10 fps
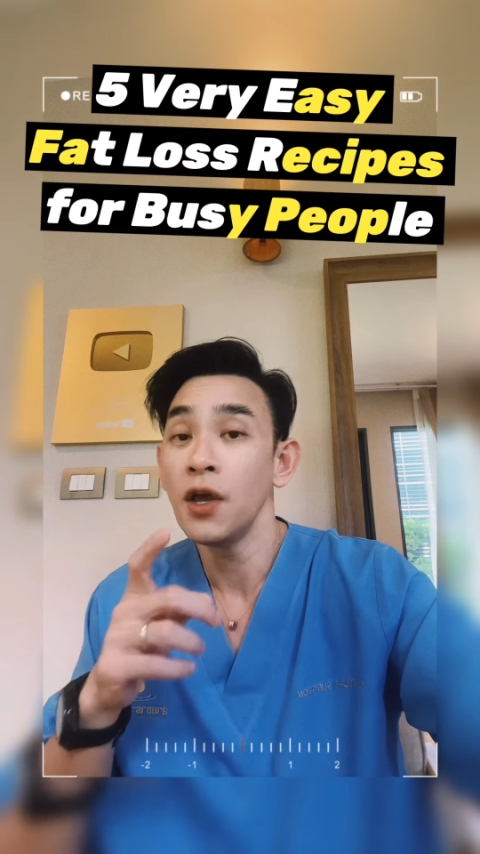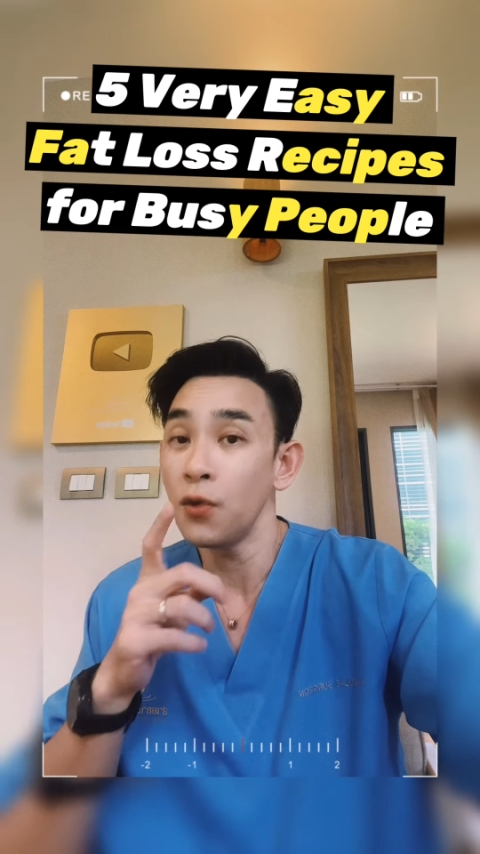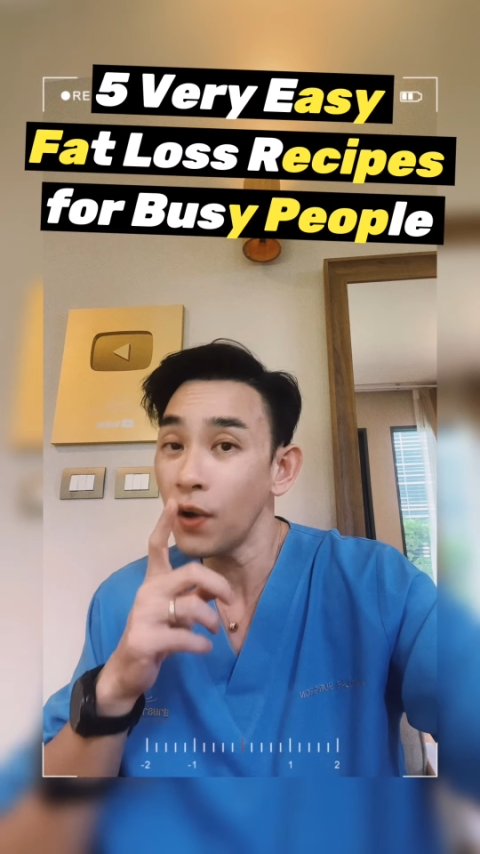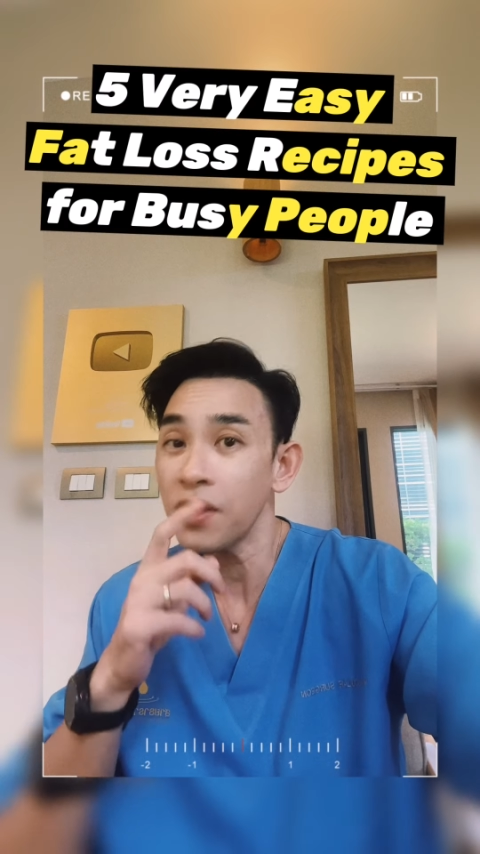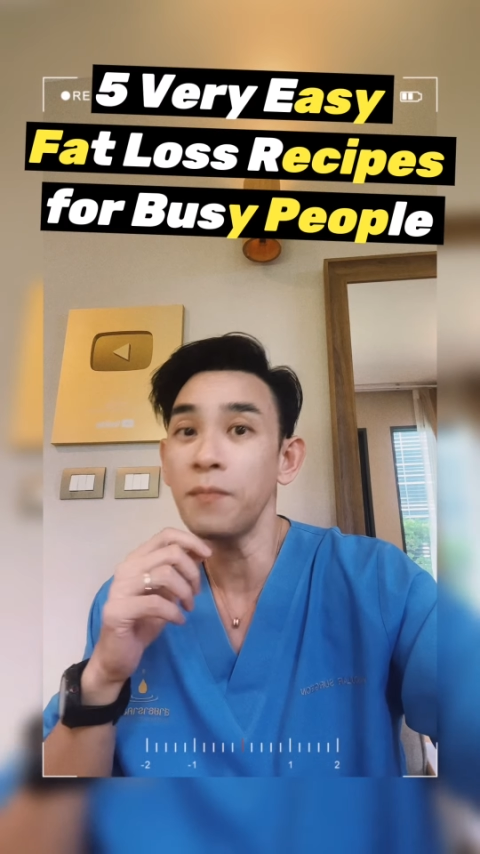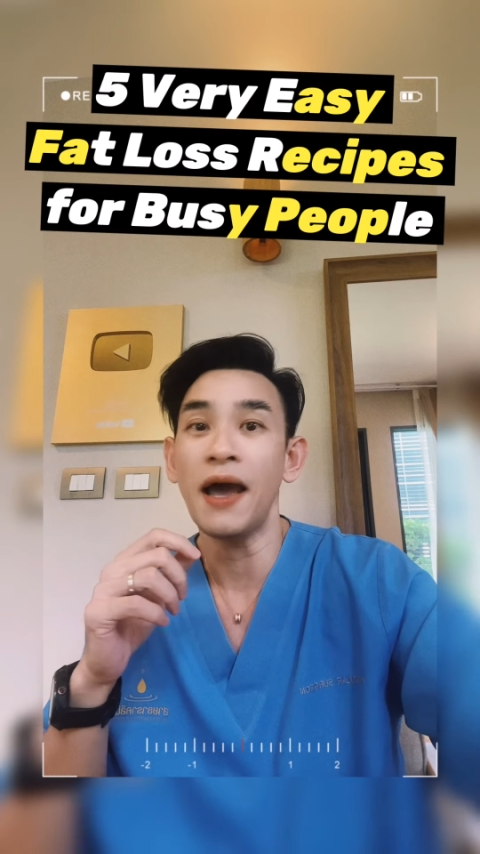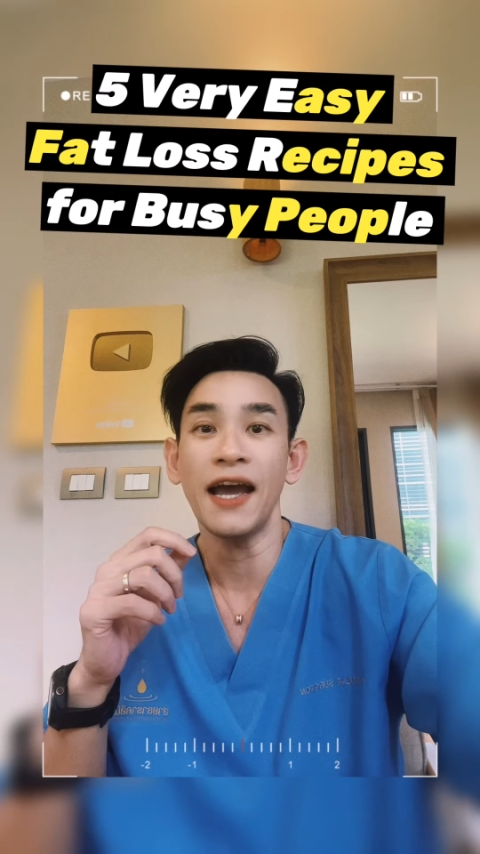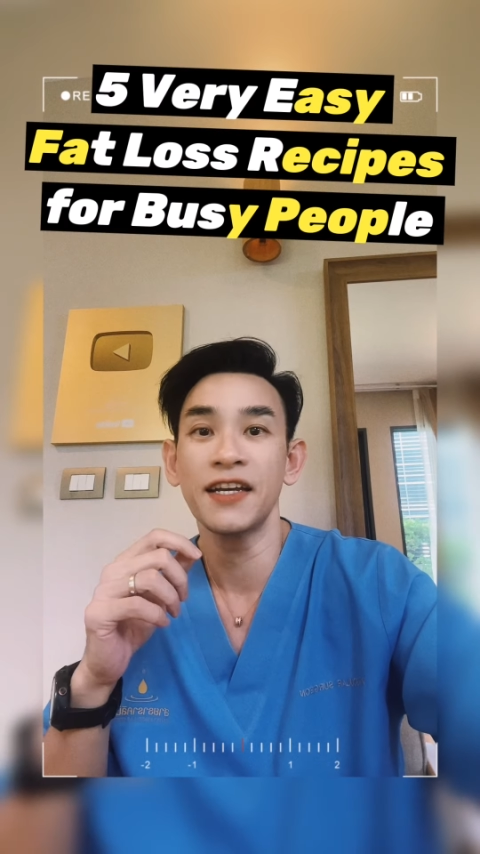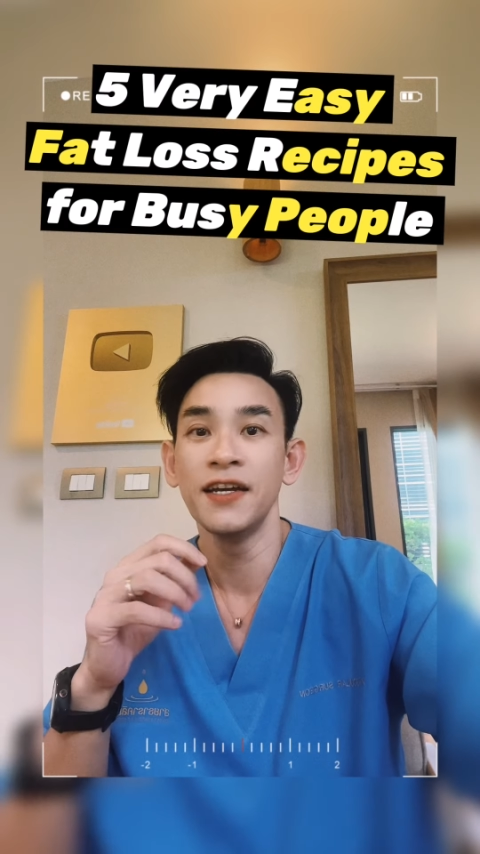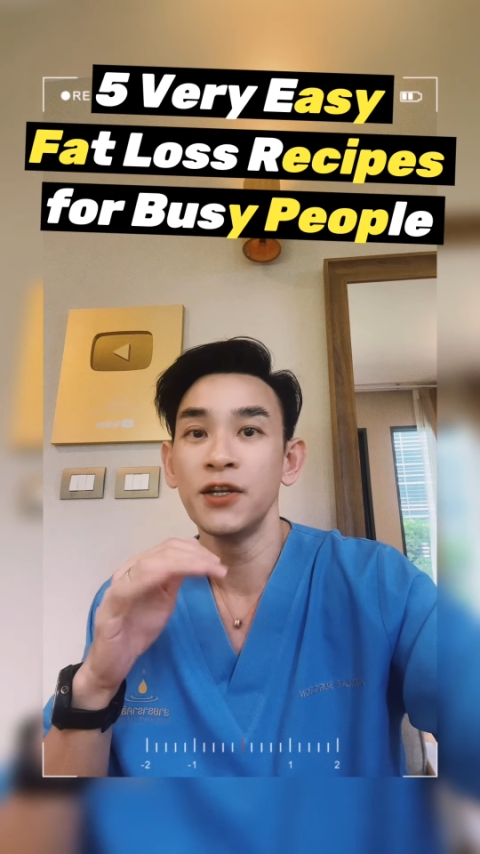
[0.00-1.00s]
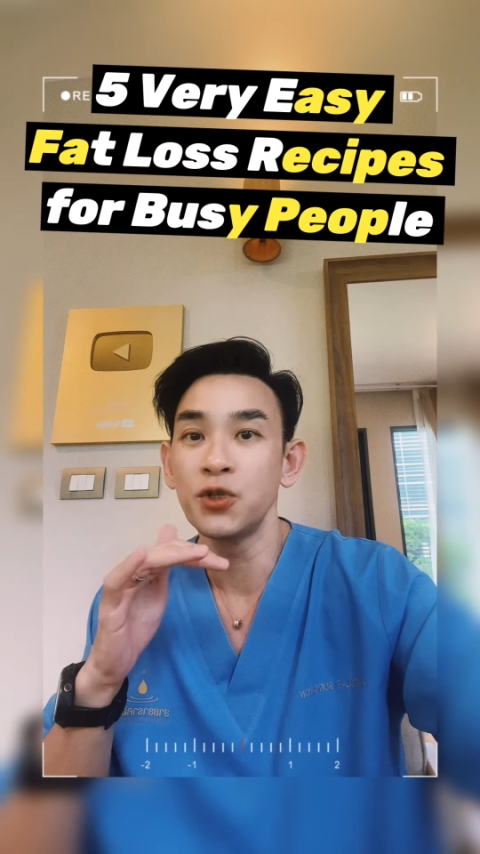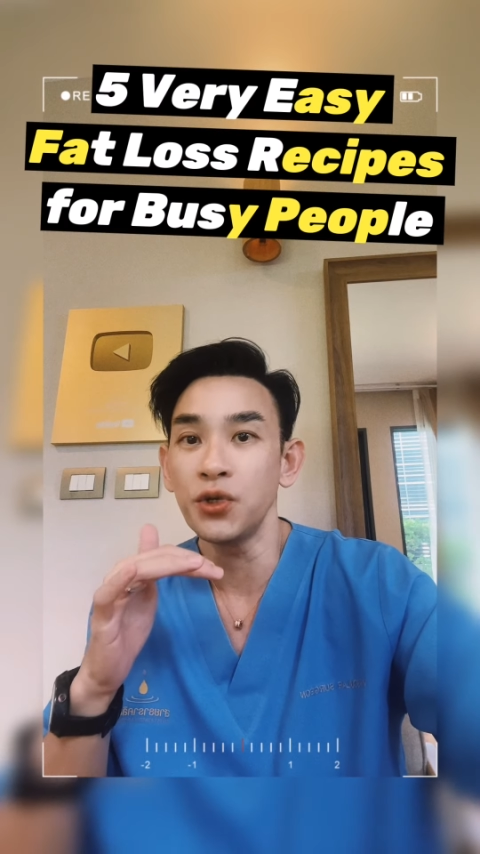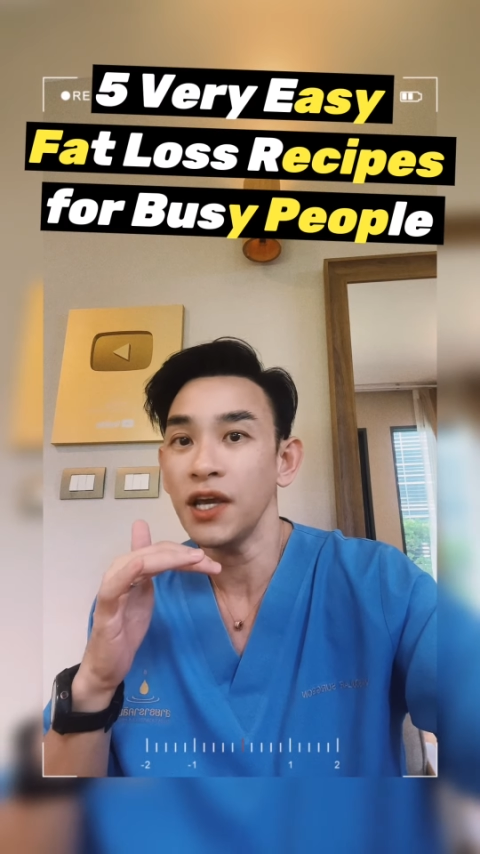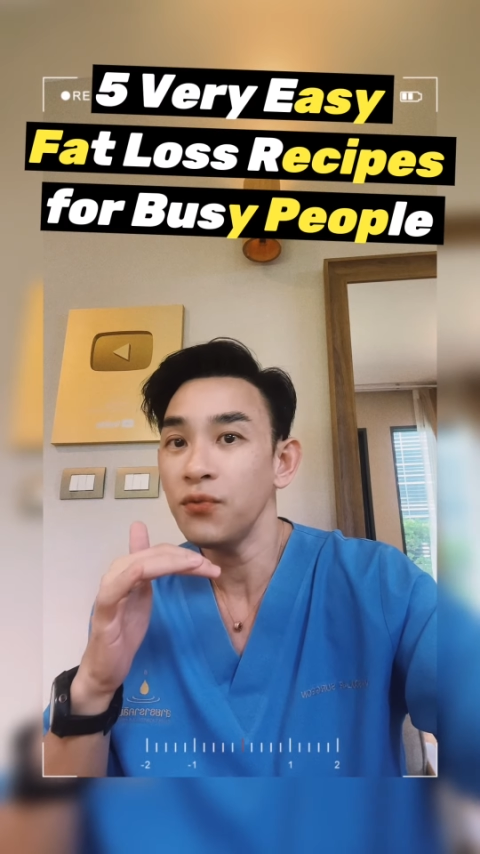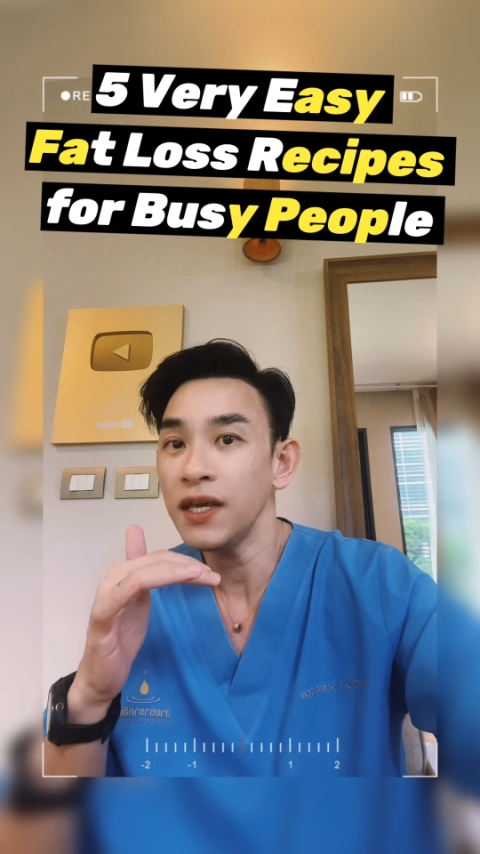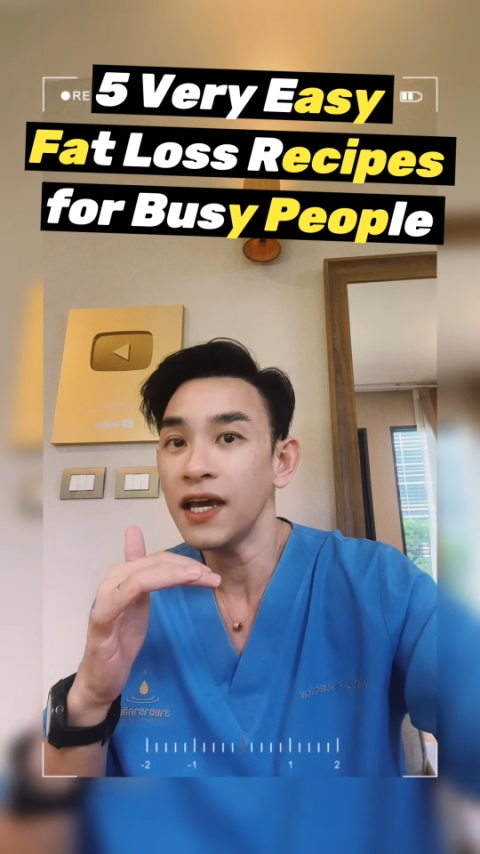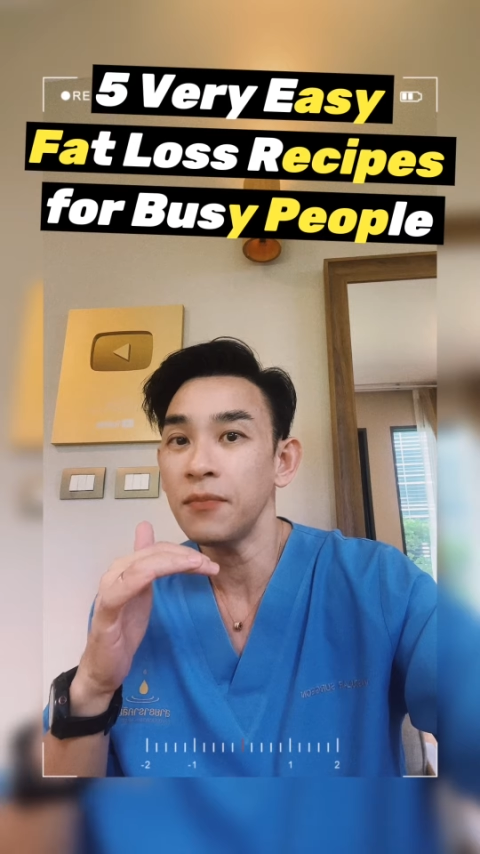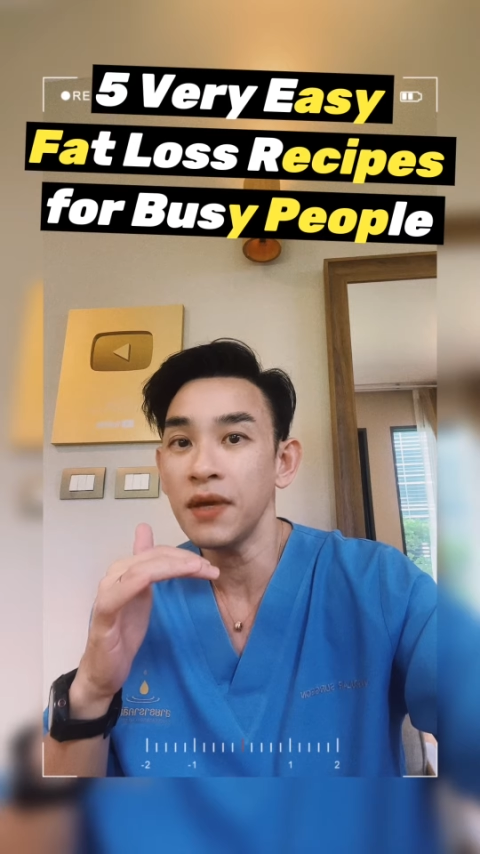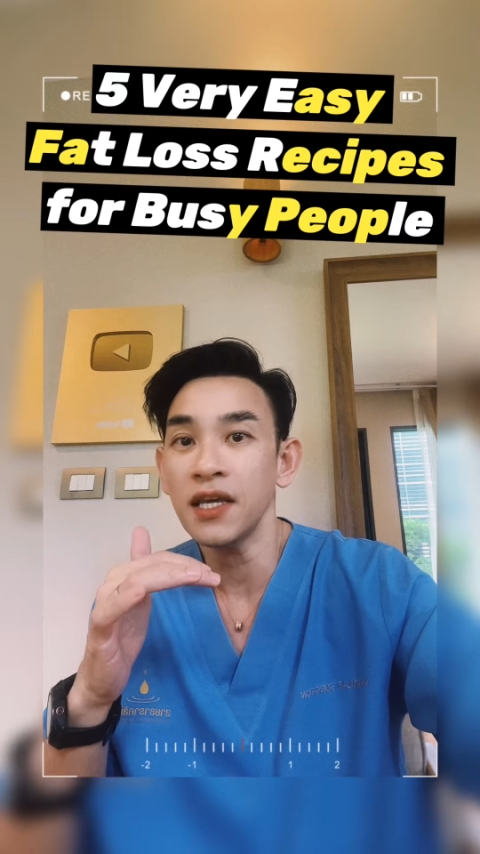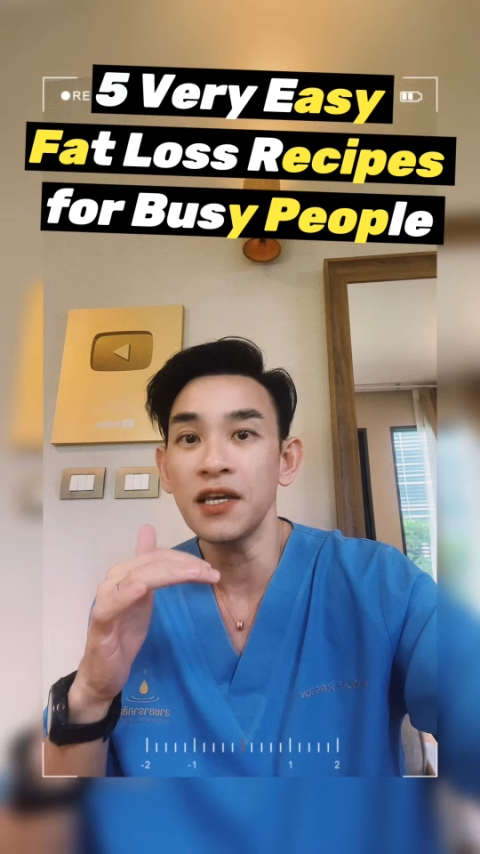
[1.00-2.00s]
Welcome back. Today we are
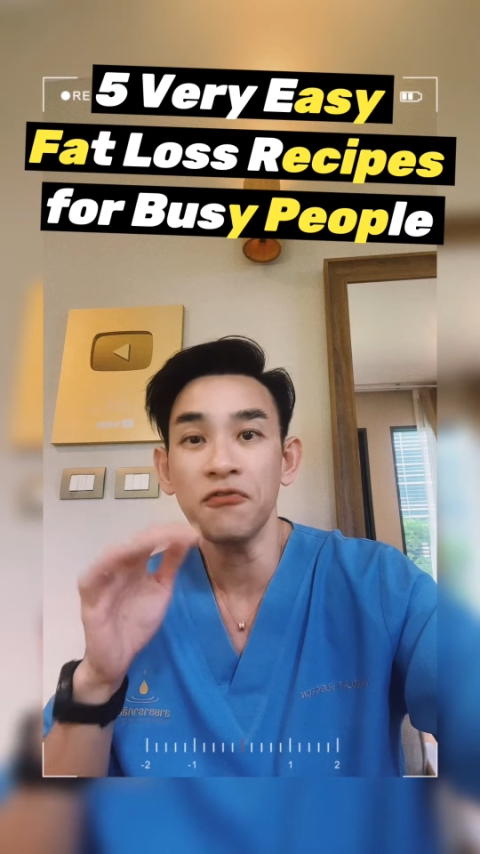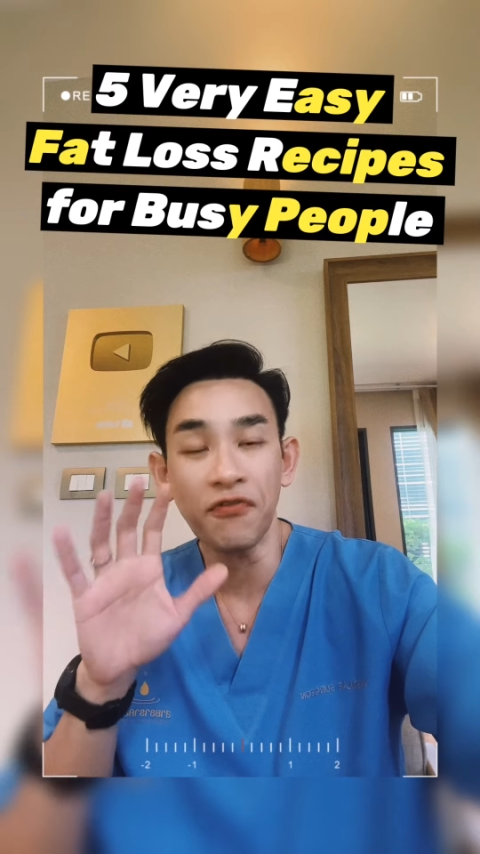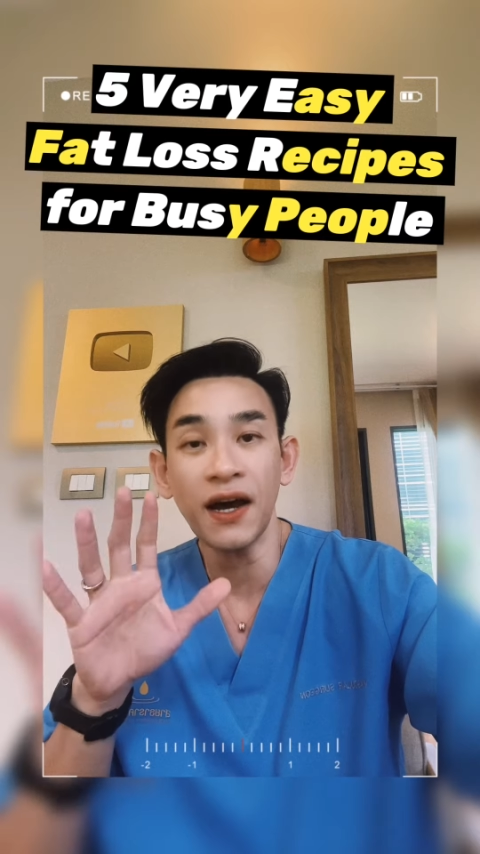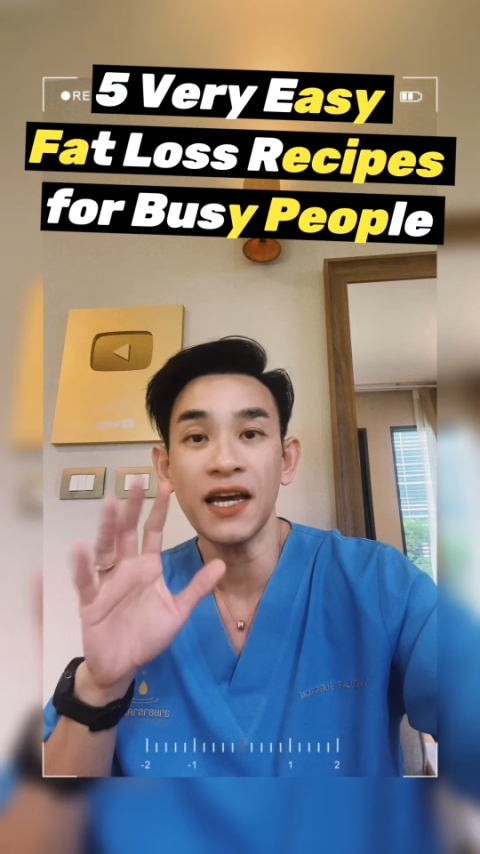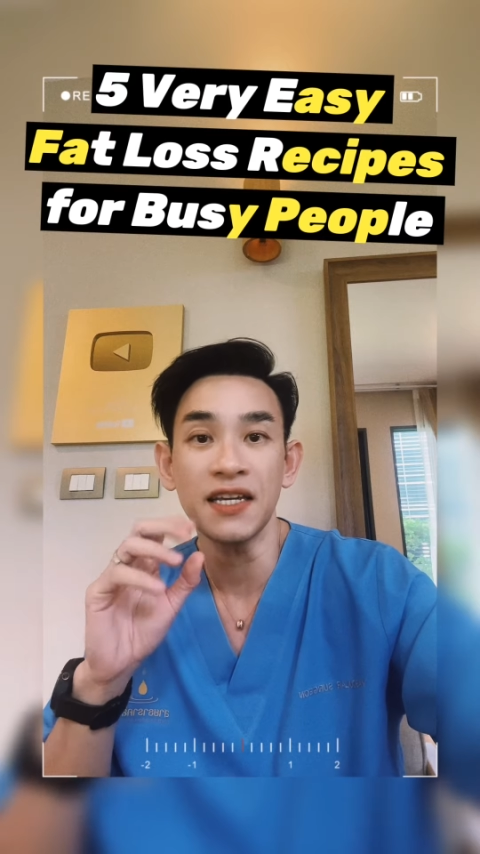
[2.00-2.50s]
making 5